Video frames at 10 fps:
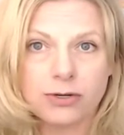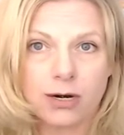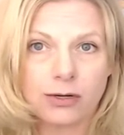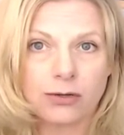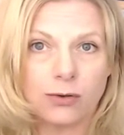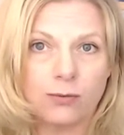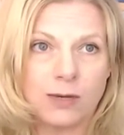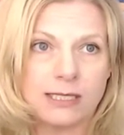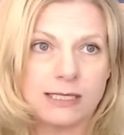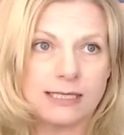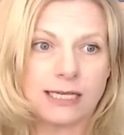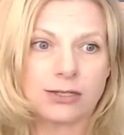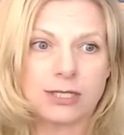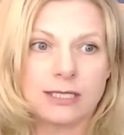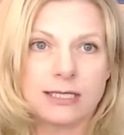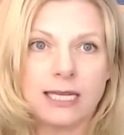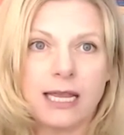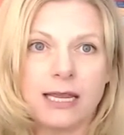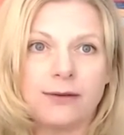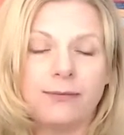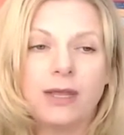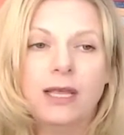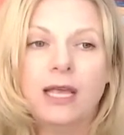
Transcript: Article 1, Section 10,